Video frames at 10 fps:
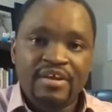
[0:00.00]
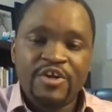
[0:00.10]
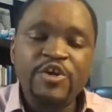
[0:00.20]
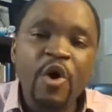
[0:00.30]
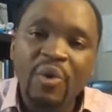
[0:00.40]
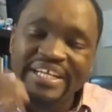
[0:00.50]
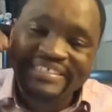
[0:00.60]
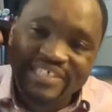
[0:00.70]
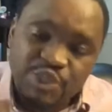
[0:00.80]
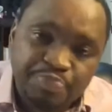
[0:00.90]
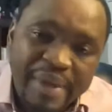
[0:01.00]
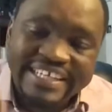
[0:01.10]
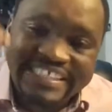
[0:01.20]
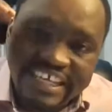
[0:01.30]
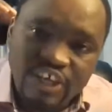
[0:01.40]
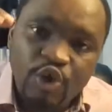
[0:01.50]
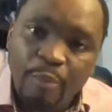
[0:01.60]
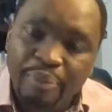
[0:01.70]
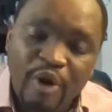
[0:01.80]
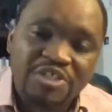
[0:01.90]
No one is expecting your
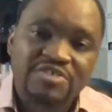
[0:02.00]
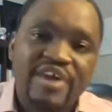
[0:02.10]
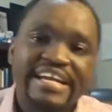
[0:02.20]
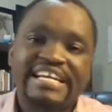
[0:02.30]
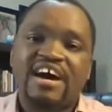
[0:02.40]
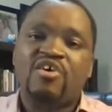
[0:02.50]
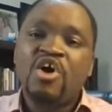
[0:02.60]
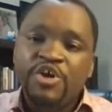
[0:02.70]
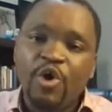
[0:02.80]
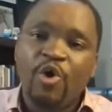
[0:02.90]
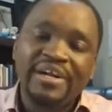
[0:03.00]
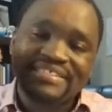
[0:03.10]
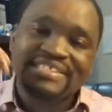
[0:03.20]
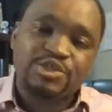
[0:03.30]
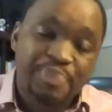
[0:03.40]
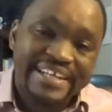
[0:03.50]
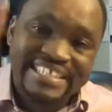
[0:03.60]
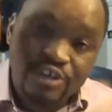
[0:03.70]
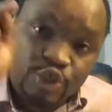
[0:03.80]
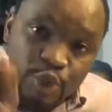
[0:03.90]
post right now. No one is expecting
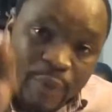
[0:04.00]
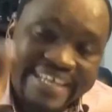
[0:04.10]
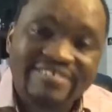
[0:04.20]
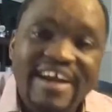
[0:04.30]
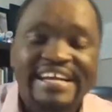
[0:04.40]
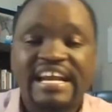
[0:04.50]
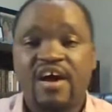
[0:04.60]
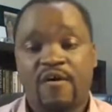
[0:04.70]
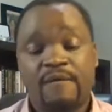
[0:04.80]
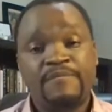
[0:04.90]
your tweet right now.